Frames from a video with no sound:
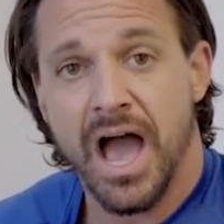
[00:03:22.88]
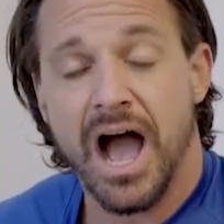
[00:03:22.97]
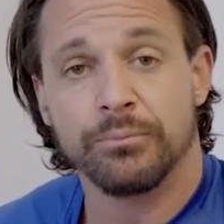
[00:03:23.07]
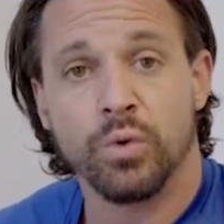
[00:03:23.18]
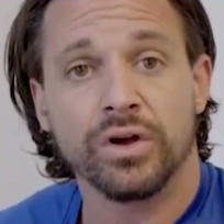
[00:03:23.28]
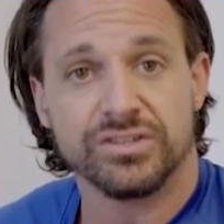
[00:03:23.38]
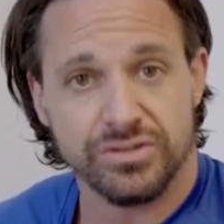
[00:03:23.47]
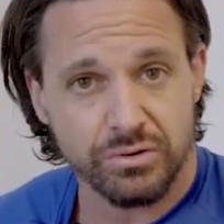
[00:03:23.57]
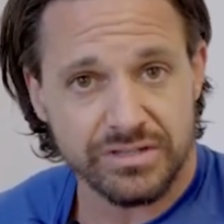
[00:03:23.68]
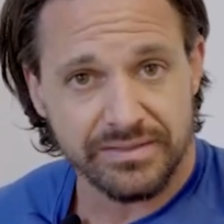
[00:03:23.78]
I'm going to
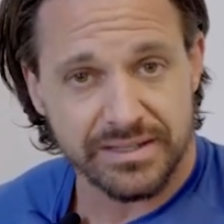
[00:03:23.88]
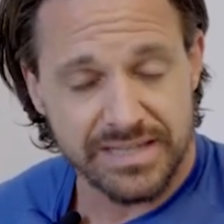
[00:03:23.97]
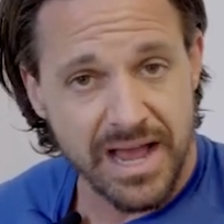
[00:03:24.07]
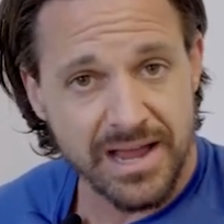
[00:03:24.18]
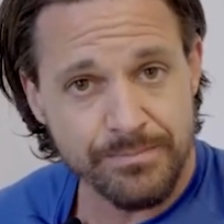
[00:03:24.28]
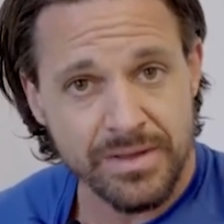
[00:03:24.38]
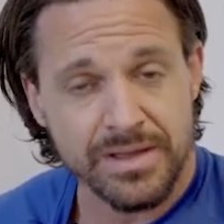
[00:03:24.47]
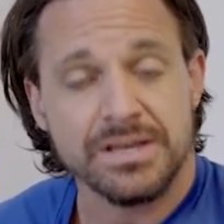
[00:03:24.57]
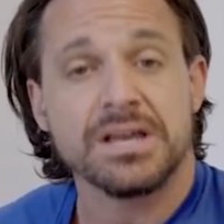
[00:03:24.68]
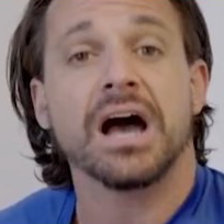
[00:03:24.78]
notate the time,
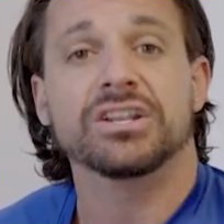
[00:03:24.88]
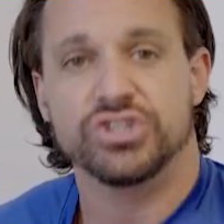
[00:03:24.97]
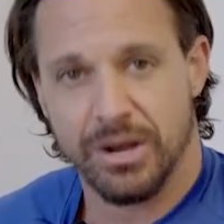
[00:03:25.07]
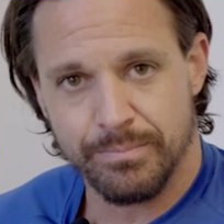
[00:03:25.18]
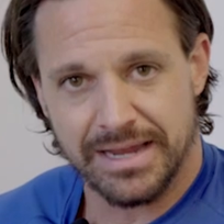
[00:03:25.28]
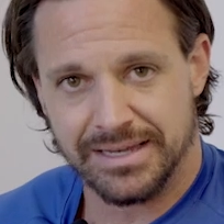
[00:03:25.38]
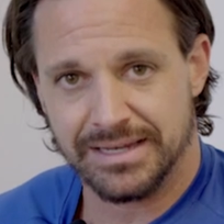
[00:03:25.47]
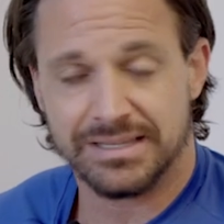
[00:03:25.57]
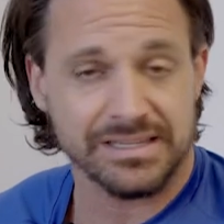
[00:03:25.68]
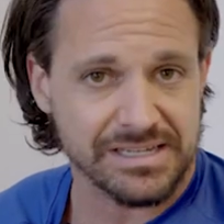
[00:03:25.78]
jump back
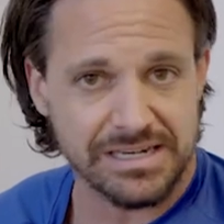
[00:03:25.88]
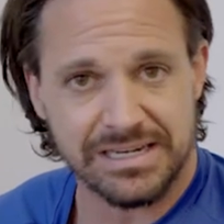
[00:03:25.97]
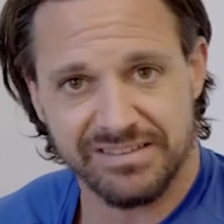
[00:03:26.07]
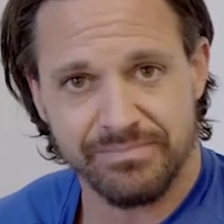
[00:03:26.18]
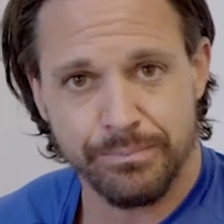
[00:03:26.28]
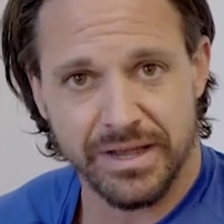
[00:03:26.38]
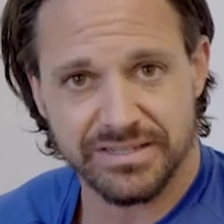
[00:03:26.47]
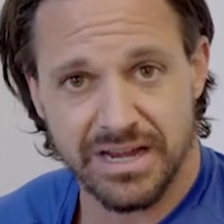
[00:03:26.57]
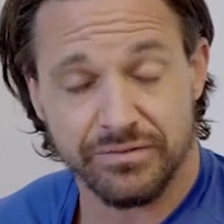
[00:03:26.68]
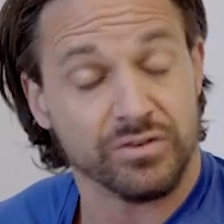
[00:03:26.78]
in, continue to give my
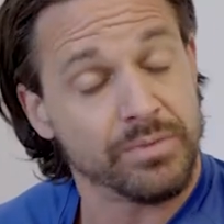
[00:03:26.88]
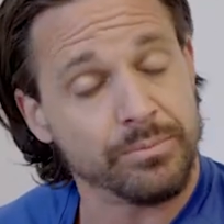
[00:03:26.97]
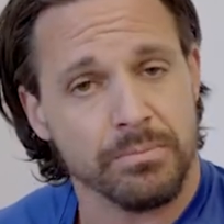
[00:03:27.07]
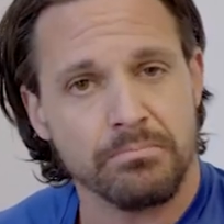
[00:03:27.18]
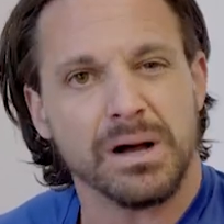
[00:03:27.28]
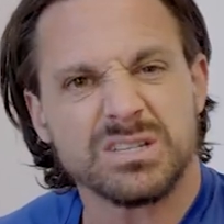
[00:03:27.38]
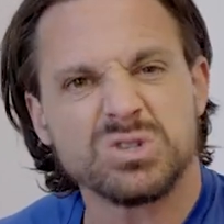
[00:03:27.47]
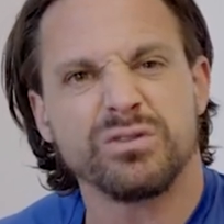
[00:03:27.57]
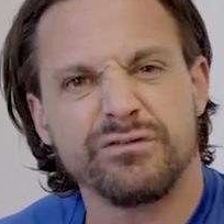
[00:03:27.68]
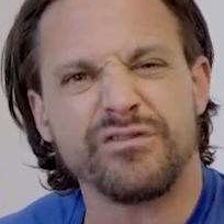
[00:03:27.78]
best effort. Remember,
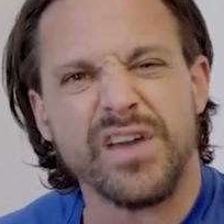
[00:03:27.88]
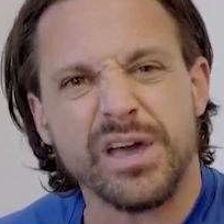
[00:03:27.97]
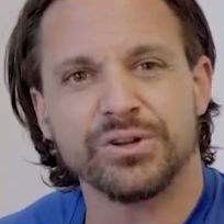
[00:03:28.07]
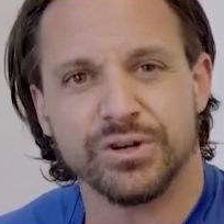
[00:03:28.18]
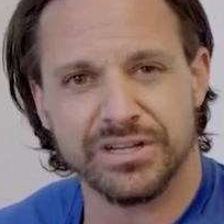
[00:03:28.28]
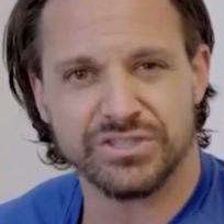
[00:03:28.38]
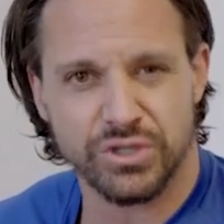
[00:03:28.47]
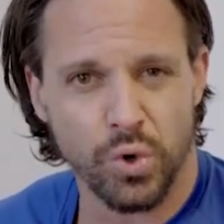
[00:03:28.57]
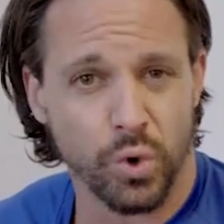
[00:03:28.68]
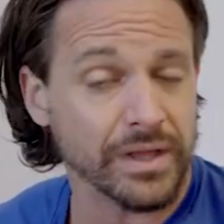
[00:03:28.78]
muscle failure is
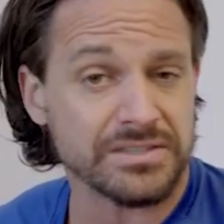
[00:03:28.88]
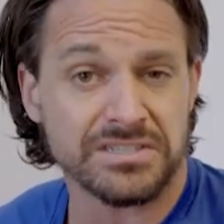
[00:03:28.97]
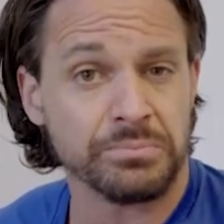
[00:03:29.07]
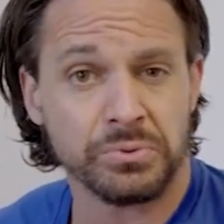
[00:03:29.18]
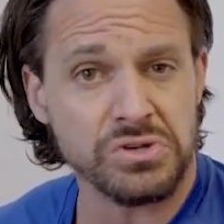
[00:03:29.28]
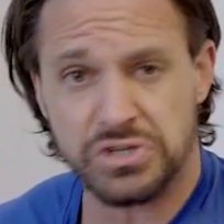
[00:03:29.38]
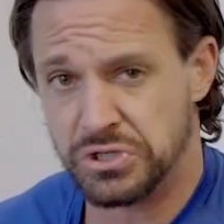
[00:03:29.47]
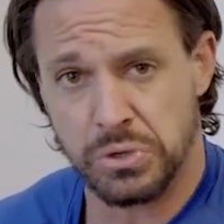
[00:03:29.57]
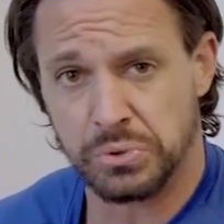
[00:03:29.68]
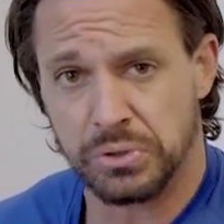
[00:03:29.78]
the goal. That's simply when you
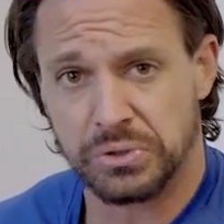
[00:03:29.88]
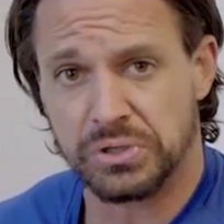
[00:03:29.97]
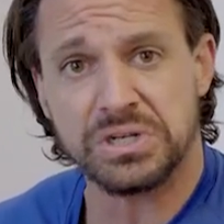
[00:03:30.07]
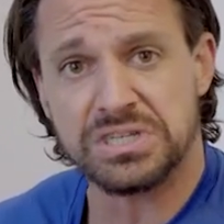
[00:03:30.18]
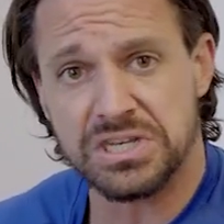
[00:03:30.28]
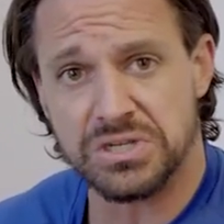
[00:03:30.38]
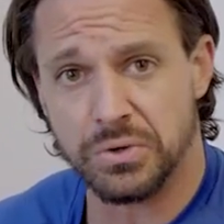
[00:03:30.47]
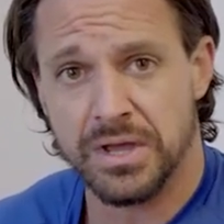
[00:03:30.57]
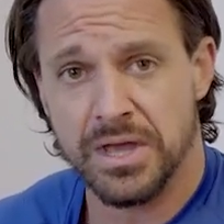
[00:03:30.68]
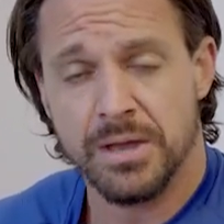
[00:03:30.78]
can no longer
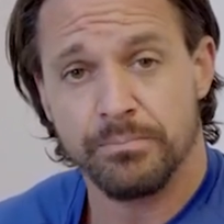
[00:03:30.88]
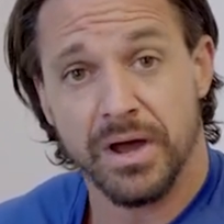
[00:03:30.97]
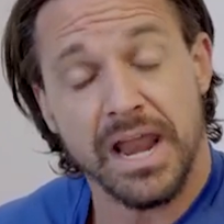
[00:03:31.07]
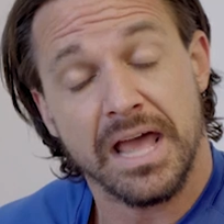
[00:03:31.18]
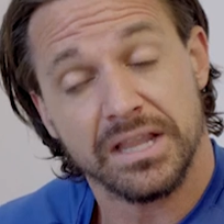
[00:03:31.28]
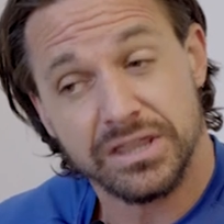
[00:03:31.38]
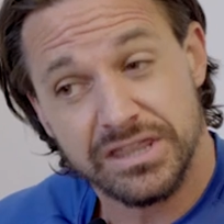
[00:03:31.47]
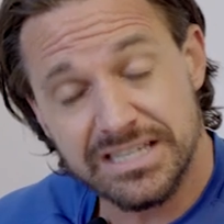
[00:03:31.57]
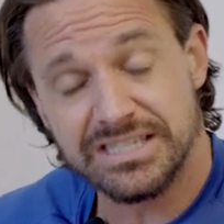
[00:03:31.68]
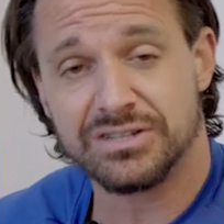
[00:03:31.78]
continue. But
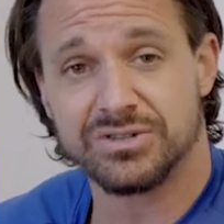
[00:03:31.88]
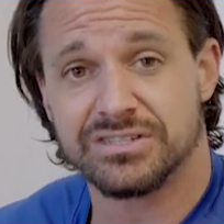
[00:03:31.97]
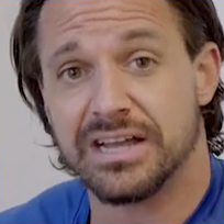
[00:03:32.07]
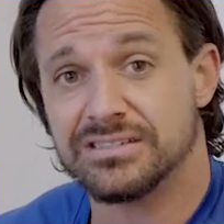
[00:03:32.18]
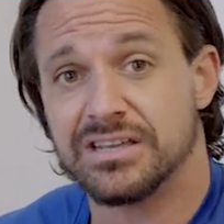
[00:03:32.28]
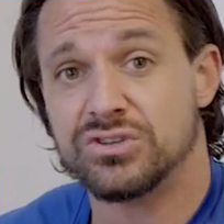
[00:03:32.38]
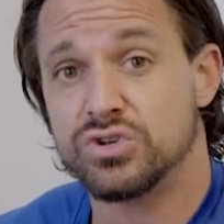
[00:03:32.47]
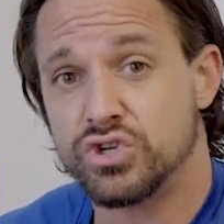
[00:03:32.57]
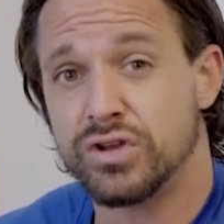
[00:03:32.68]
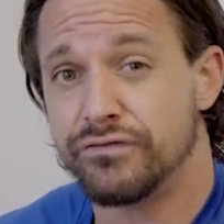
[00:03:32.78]
this exercise set, you
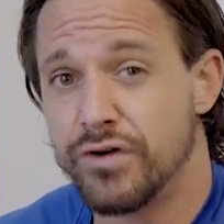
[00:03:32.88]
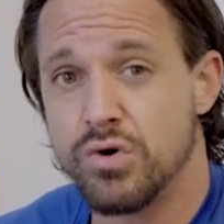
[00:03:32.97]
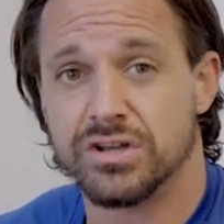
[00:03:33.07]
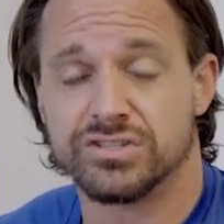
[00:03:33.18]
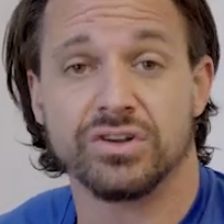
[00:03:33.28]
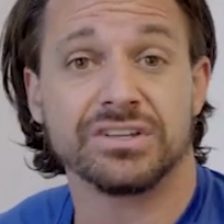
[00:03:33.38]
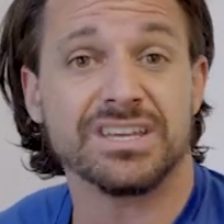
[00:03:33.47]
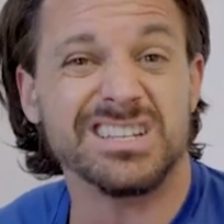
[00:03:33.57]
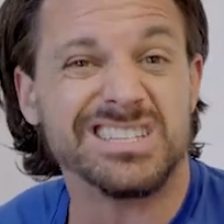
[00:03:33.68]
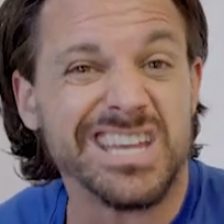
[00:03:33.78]
should focus on
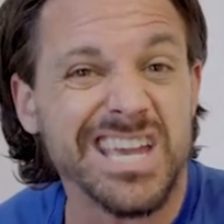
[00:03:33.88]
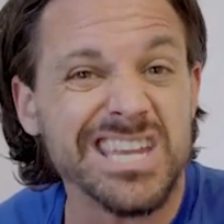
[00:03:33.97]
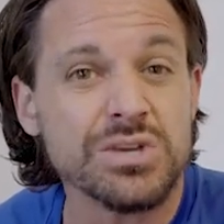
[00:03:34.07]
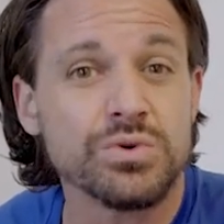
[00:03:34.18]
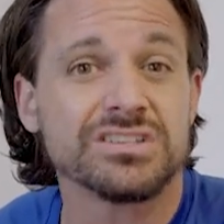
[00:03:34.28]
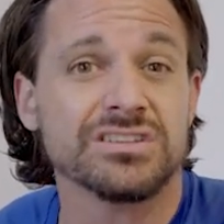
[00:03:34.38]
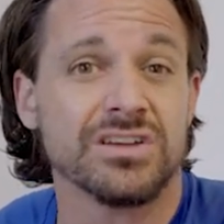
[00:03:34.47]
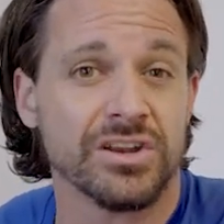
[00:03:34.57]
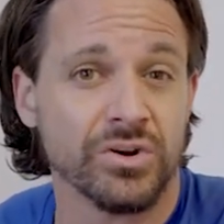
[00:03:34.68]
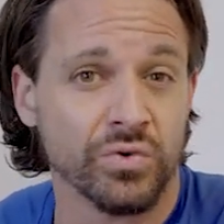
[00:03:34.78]
continuous
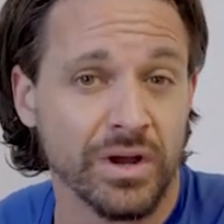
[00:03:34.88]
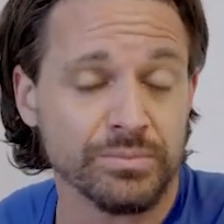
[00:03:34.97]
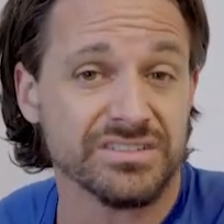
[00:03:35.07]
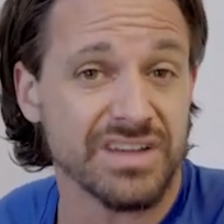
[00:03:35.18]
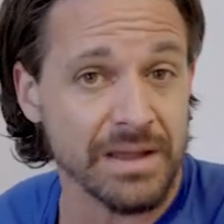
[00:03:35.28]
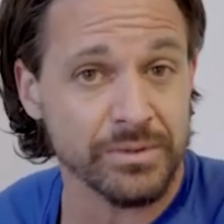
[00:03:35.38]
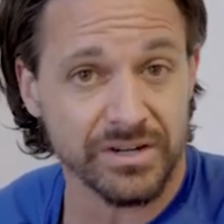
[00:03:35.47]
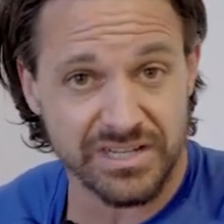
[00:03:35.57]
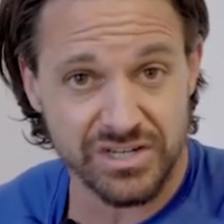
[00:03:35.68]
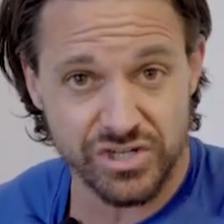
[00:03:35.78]
and uninterrupted time under
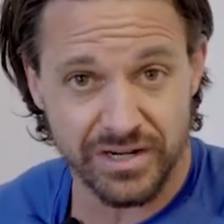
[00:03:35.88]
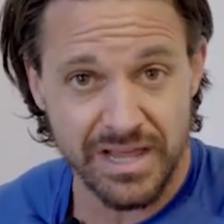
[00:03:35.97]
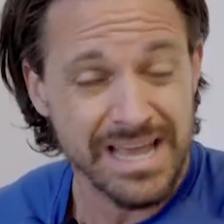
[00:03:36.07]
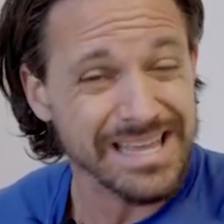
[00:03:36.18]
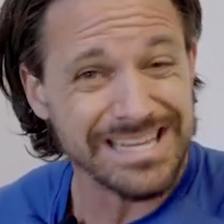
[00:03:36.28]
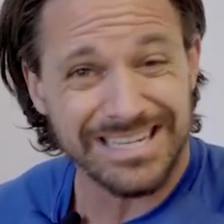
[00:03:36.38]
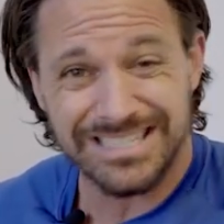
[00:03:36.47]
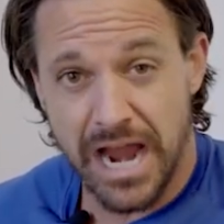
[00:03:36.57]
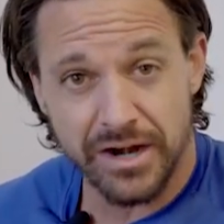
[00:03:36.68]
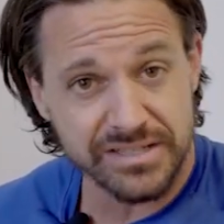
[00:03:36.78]
tension the
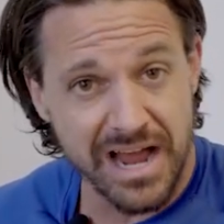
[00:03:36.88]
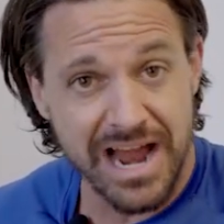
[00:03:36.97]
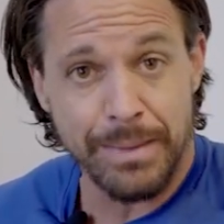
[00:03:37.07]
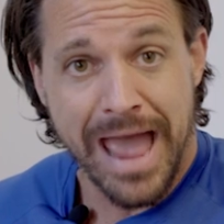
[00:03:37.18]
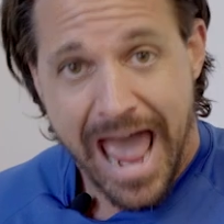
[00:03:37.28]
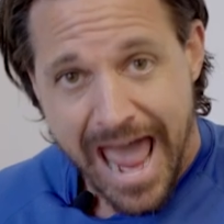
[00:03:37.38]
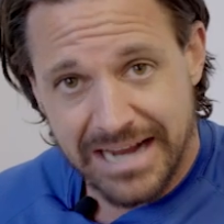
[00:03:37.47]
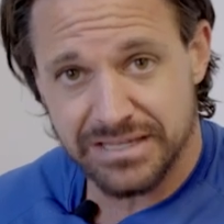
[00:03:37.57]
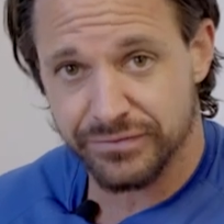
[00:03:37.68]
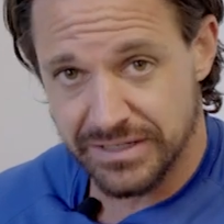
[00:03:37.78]
entire time,
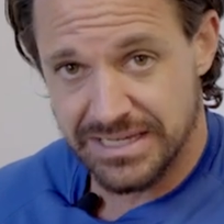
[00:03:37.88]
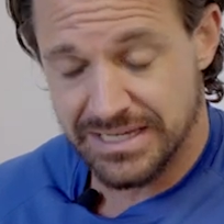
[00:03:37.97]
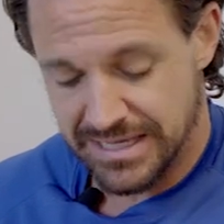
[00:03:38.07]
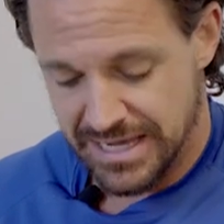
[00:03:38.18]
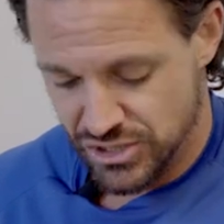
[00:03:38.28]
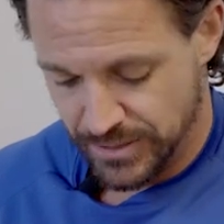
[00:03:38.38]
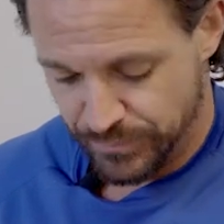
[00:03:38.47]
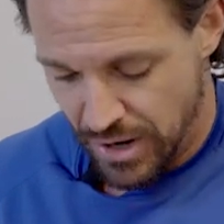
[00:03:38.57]
actively engaging.